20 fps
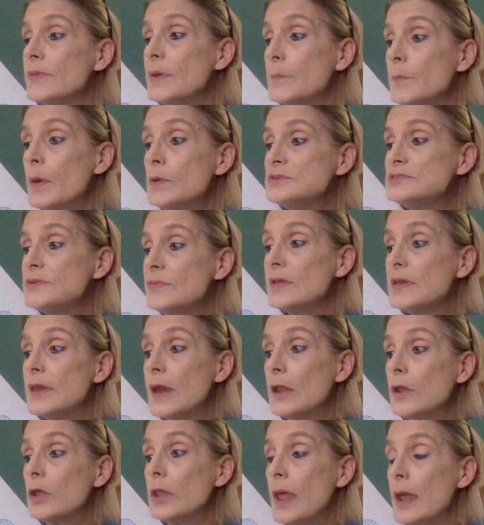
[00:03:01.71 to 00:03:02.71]
than most of the
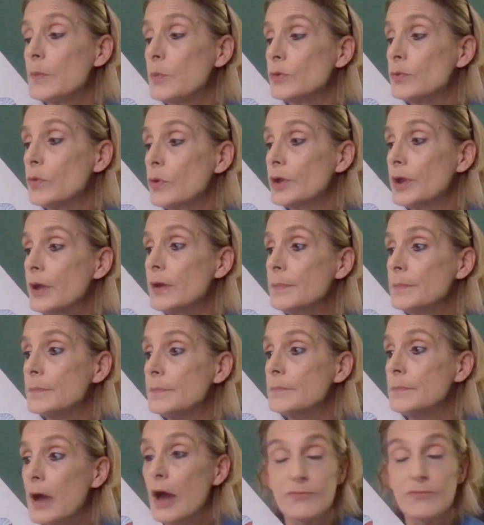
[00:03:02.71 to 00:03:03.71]
yellow Labrador co
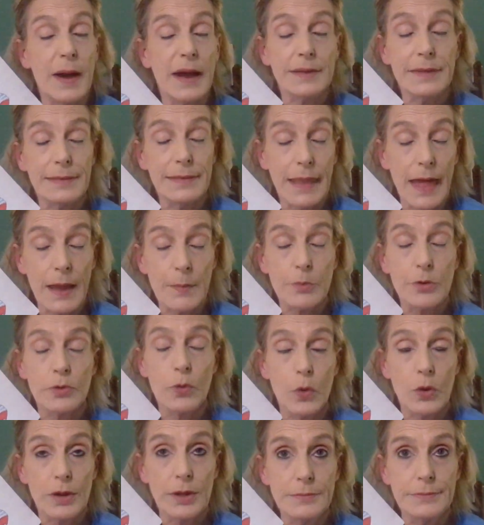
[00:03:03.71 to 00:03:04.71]
of my
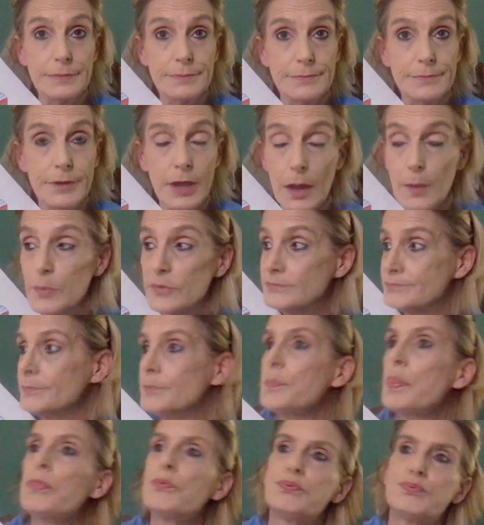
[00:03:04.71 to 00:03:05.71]
Labrador co
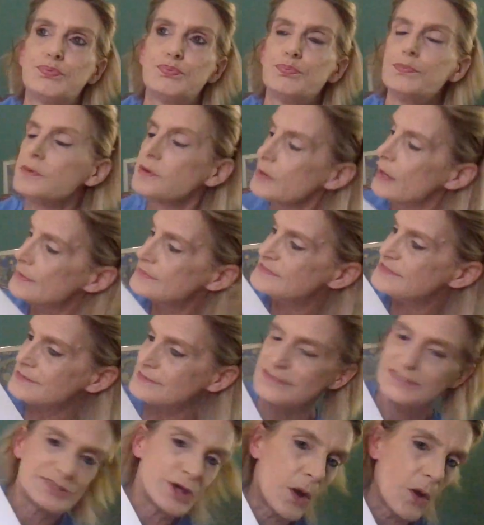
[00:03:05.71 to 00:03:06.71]

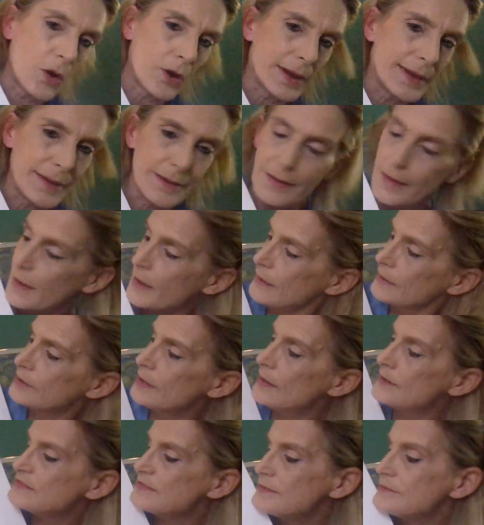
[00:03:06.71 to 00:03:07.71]
cousins. Sorry,
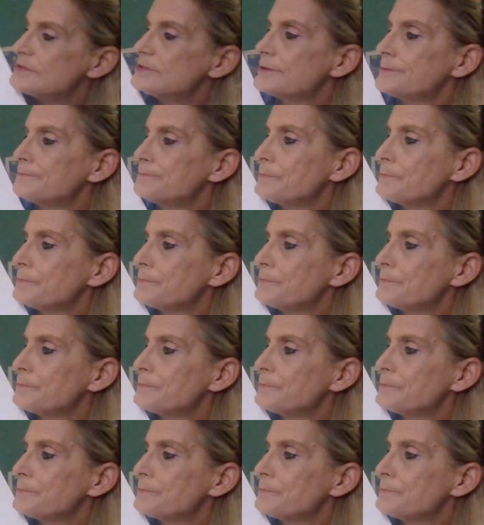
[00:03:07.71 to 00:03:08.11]
cousins.